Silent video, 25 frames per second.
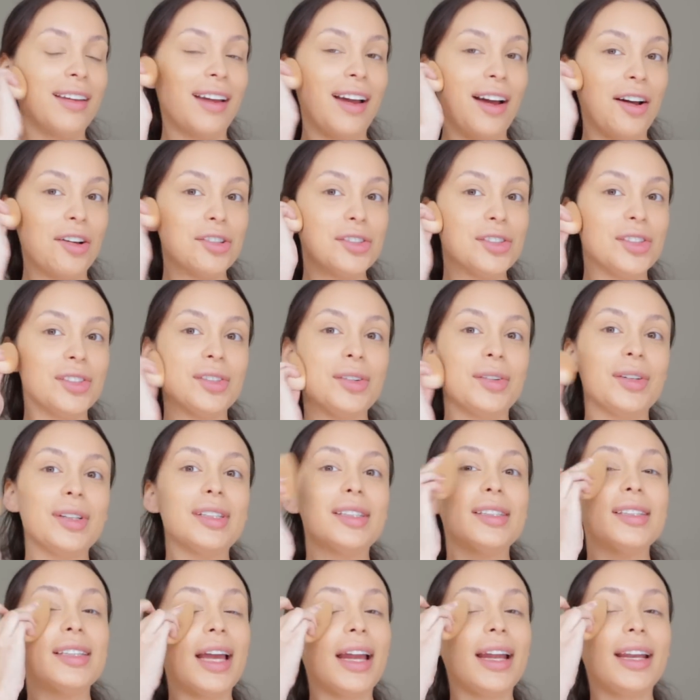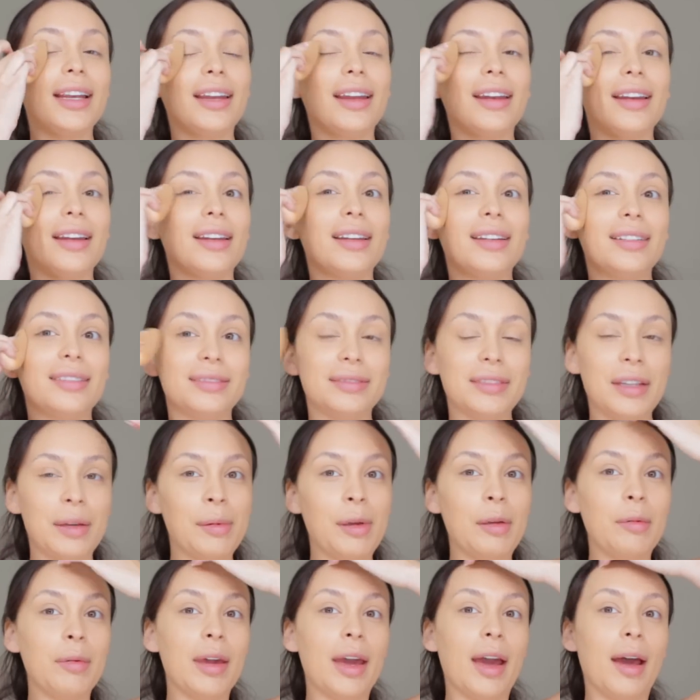I was so excited. It
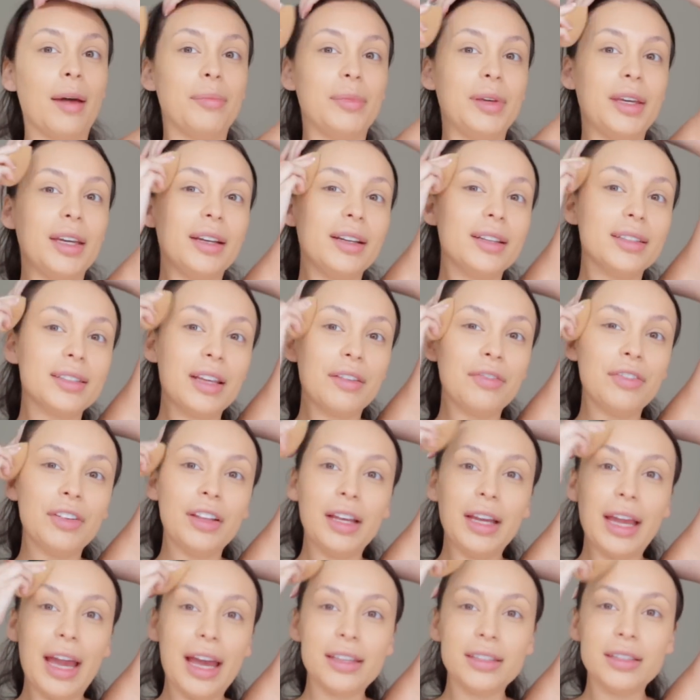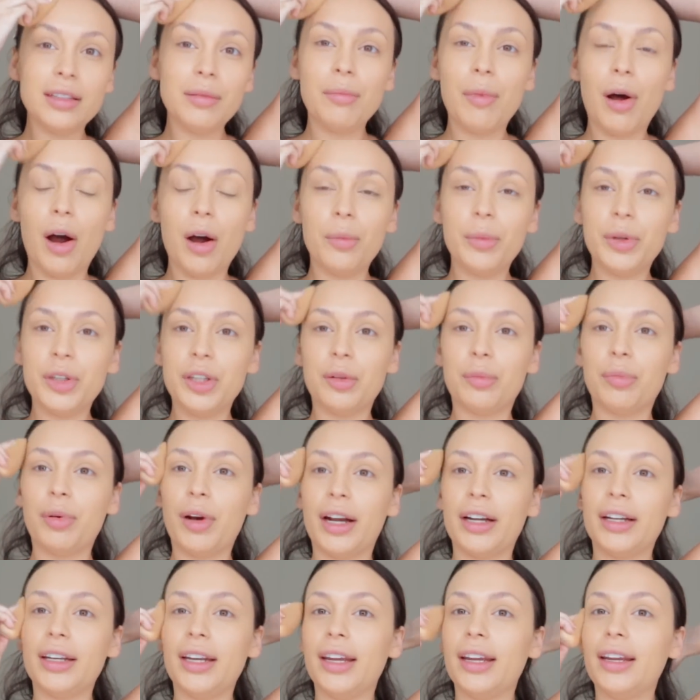made me happy because I feel like as a mom, when you're
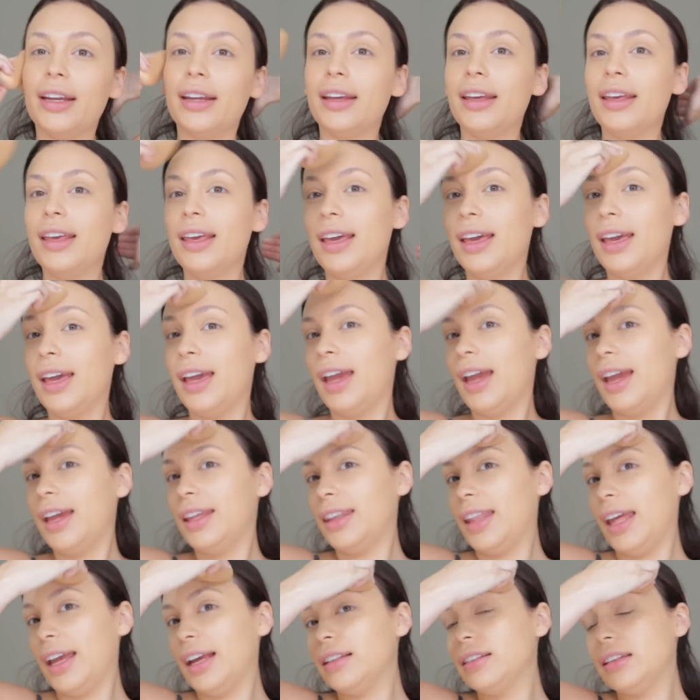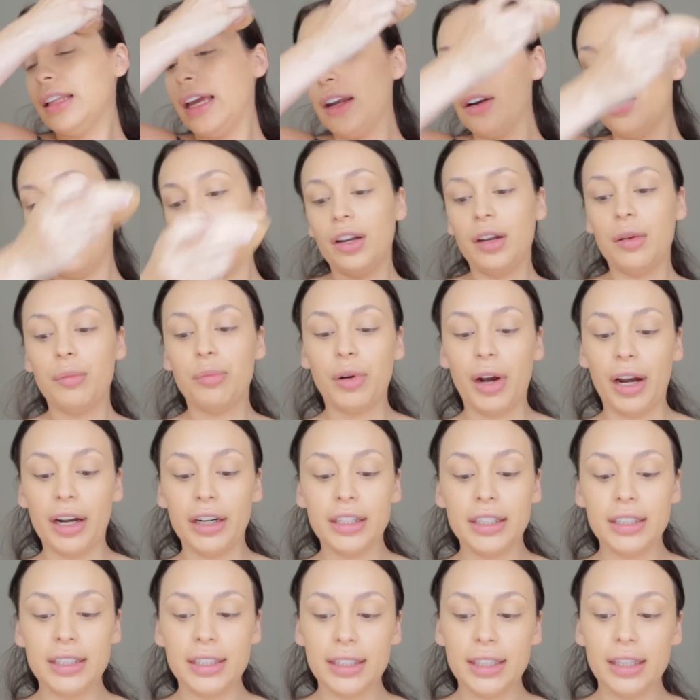pregnant and like later on in
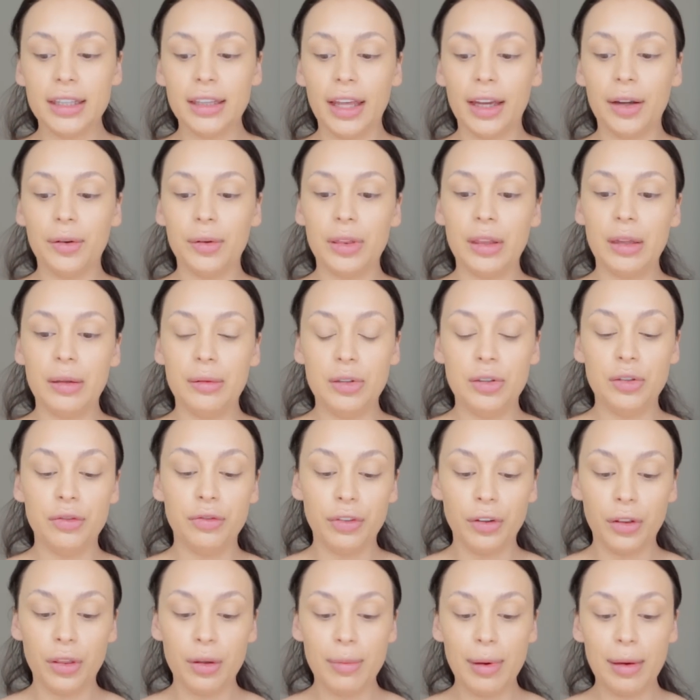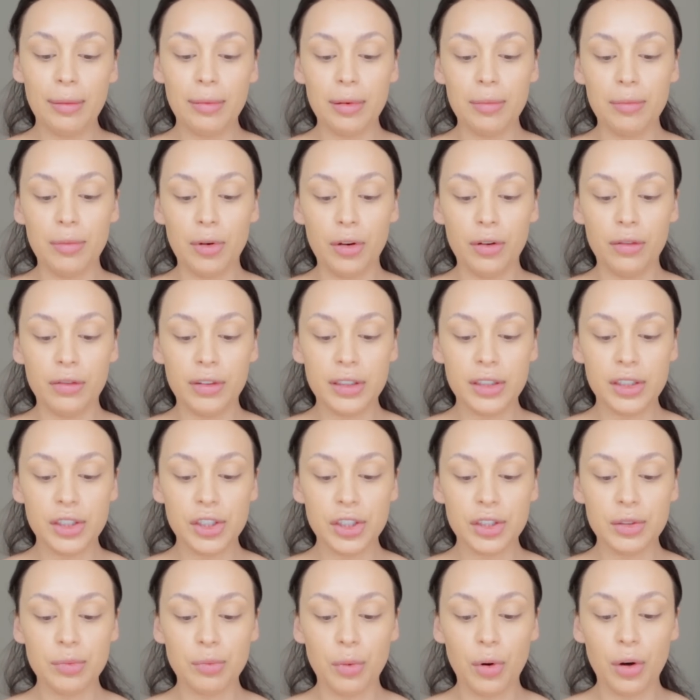pregnancy, like when you feel the baby move, it's
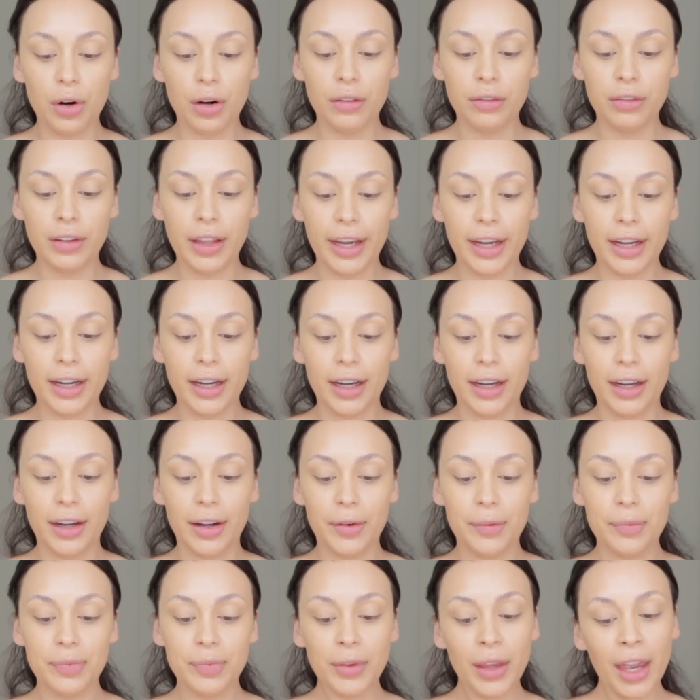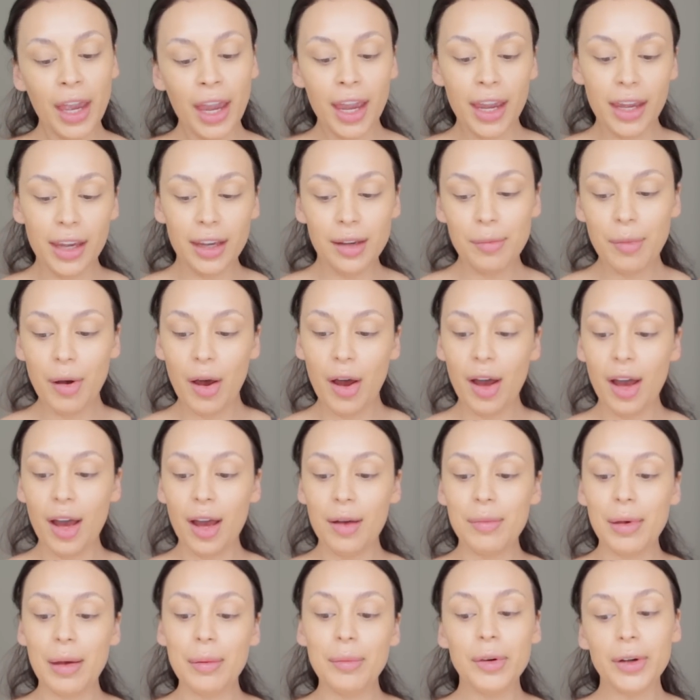just more of like a, hey
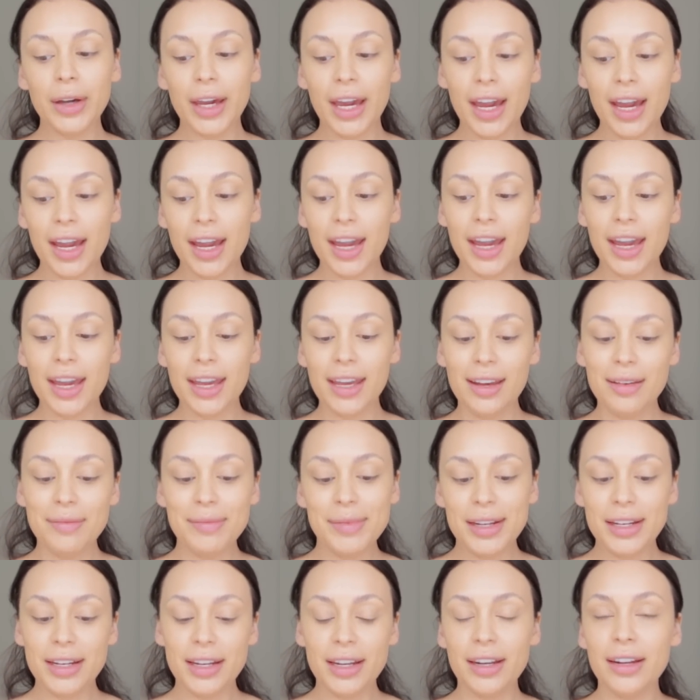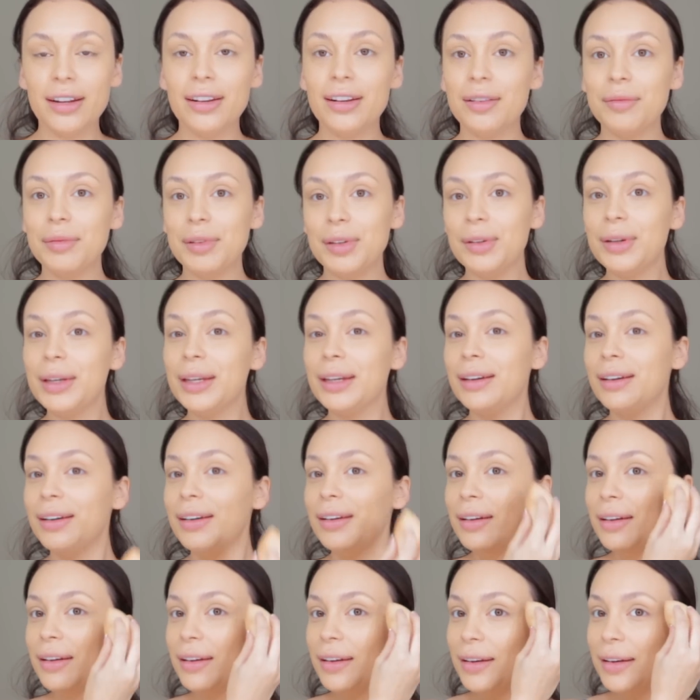mom, I'm okay, I'm in here, I'm doing
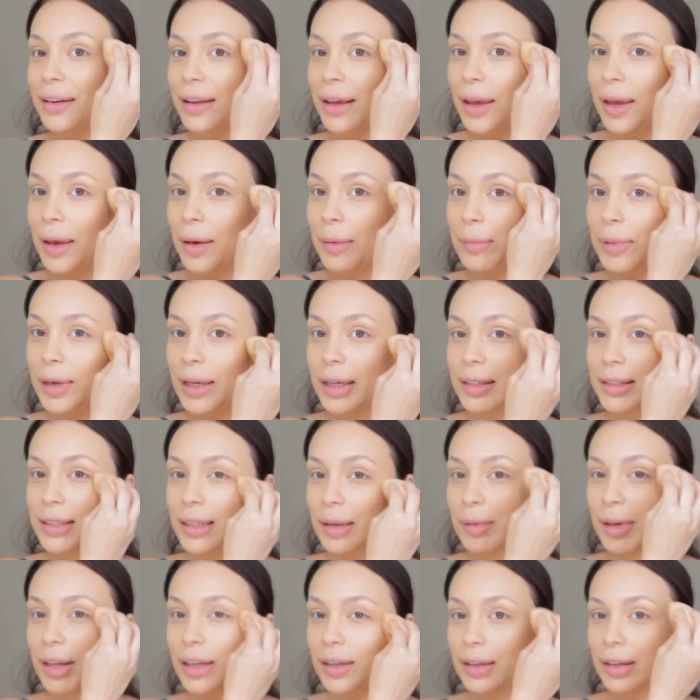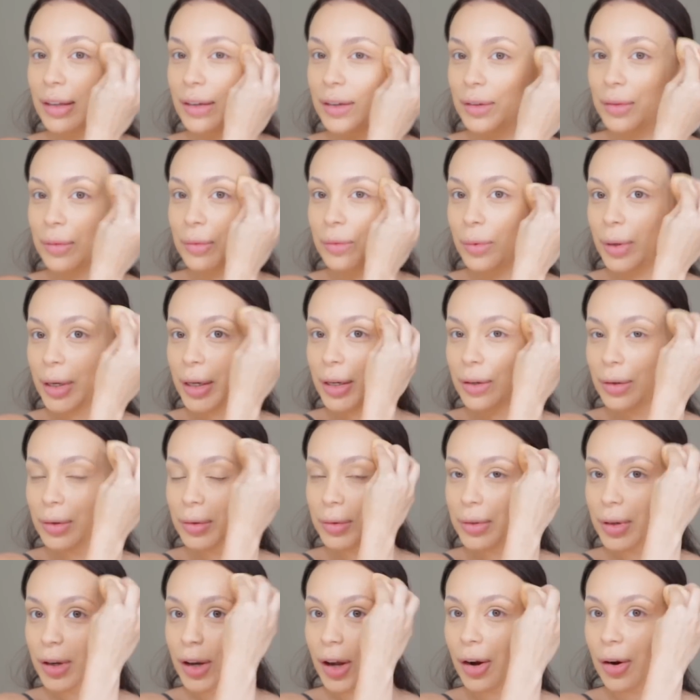good. Because I mean, we
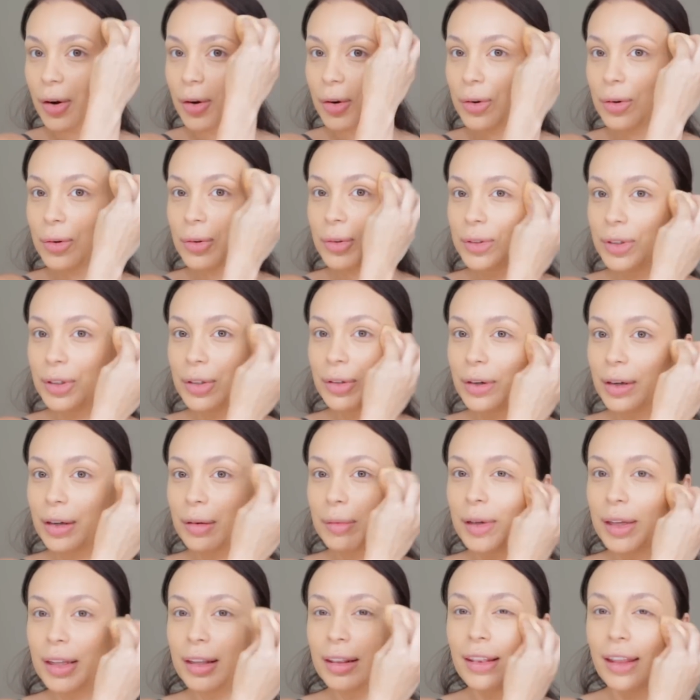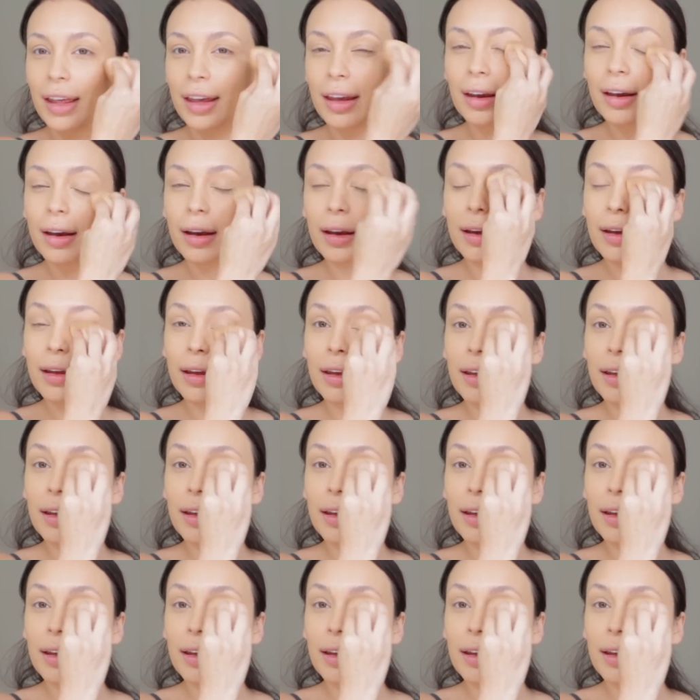don't know, you know what I mean? Like,